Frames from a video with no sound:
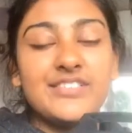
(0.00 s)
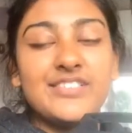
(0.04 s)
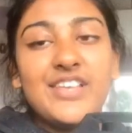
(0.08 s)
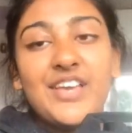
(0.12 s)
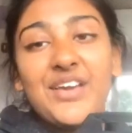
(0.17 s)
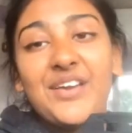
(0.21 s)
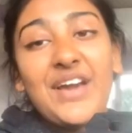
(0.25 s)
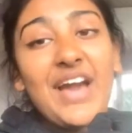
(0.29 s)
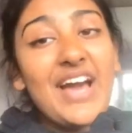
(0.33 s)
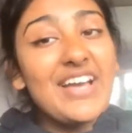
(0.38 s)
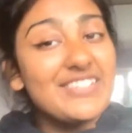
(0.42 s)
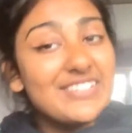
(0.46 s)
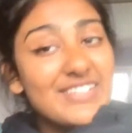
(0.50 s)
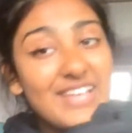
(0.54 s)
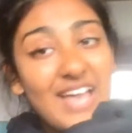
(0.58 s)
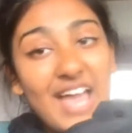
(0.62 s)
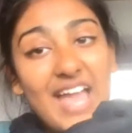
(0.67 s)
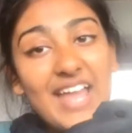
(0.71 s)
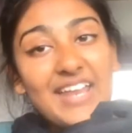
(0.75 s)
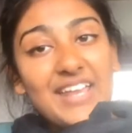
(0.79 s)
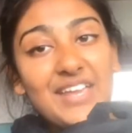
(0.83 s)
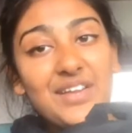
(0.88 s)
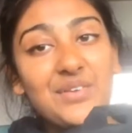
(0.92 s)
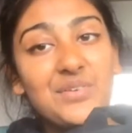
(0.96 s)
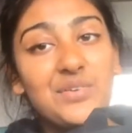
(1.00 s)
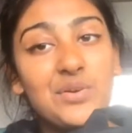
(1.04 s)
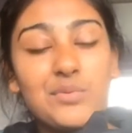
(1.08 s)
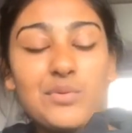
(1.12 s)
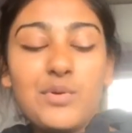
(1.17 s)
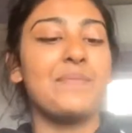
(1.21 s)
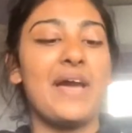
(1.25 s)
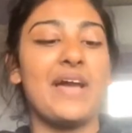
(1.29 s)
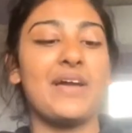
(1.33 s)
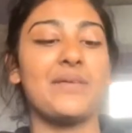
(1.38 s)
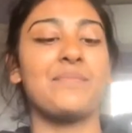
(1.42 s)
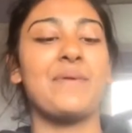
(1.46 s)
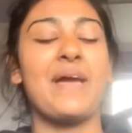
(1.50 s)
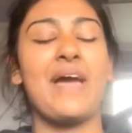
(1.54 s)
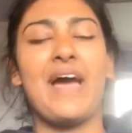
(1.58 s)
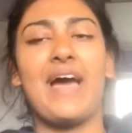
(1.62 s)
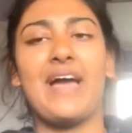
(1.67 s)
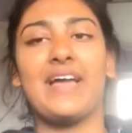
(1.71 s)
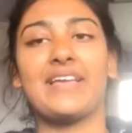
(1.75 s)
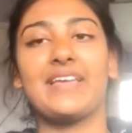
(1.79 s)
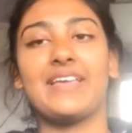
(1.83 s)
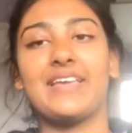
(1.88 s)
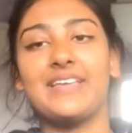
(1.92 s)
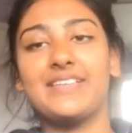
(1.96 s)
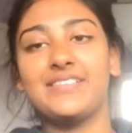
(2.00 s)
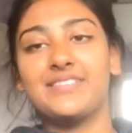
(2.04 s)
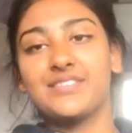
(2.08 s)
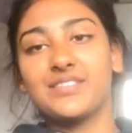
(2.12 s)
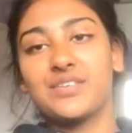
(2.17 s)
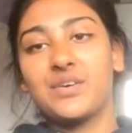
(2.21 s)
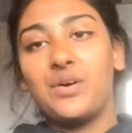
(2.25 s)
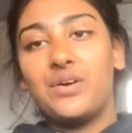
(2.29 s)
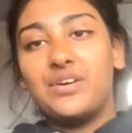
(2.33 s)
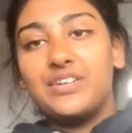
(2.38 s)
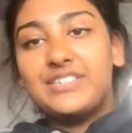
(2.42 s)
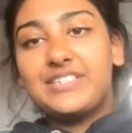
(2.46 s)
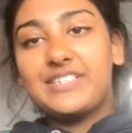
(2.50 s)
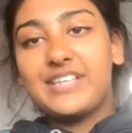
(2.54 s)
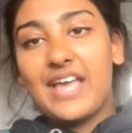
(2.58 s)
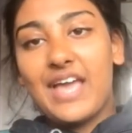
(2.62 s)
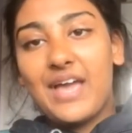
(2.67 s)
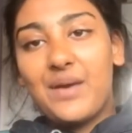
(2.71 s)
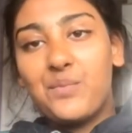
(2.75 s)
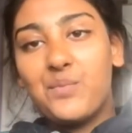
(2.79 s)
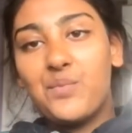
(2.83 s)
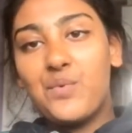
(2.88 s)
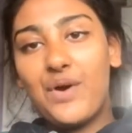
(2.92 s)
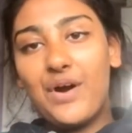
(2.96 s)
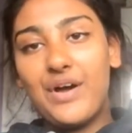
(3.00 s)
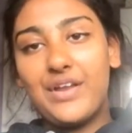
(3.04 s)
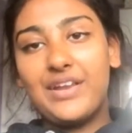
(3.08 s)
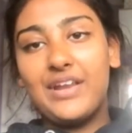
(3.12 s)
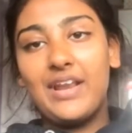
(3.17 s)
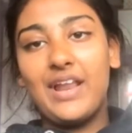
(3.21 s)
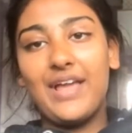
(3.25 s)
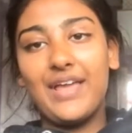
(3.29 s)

So as any normal backpack, it's got one